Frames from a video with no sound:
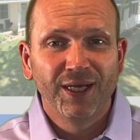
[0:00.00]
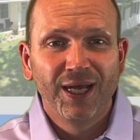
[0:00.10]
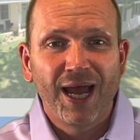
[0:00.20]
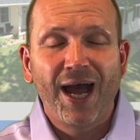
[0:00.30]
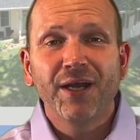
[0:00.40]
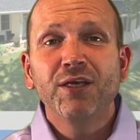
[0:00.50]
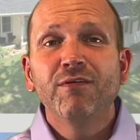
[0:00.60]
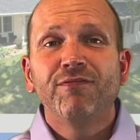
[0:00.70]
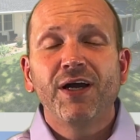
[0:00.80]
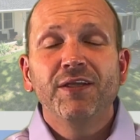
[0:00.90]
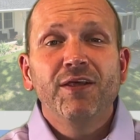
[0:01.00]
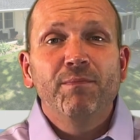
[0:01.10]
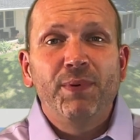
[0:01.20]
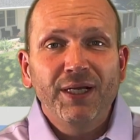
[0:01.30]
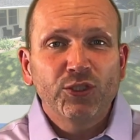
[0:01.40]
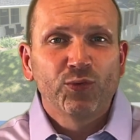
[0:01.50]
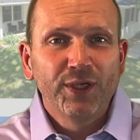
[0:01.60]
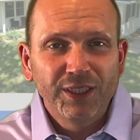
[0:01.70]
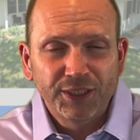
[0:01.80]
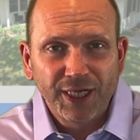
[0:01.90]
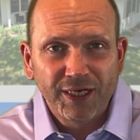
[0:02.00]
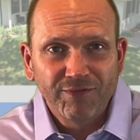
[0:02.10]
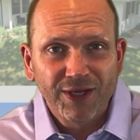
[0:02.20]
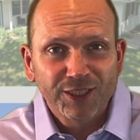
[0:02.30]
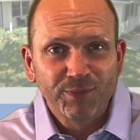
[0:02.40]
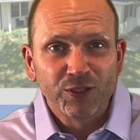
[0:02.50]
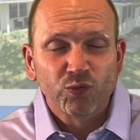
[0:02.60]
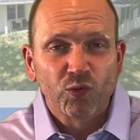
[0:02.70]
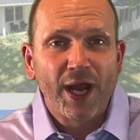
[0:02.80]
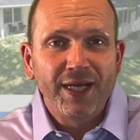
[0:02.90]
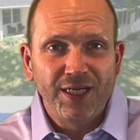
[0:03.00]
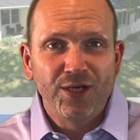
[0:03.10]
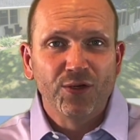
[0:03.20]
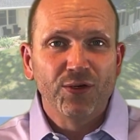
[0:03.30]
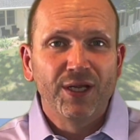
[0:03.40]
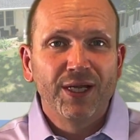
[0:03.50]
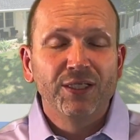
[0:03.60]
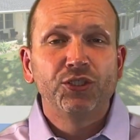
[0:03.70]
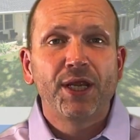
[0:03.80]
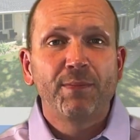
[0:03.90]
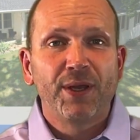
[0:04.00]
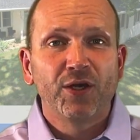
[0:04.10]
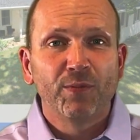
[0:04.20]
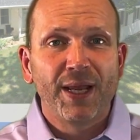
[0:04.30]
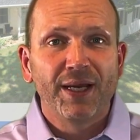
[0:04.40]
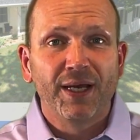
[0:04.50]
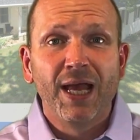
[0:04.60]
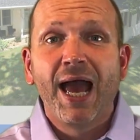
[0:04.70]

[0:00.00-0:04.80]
How do you find the best real estate investments right here in Champaign, Urbana?